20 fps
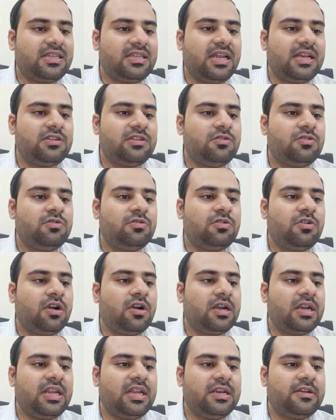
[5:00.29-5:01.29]
then you do not
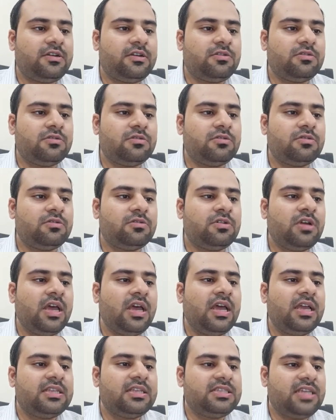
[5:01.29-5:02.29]
need to
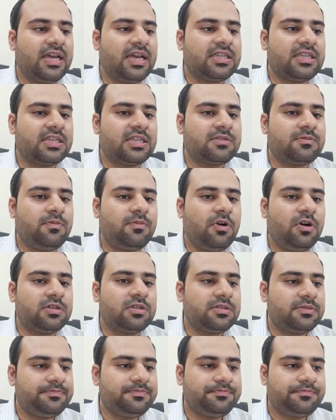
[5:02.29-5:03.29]
check this
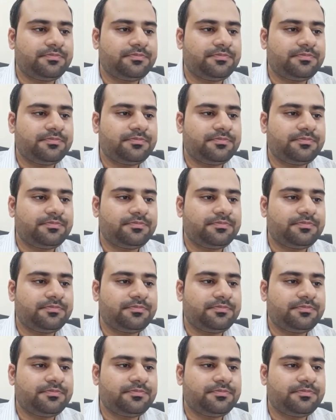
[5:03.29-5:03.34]
box.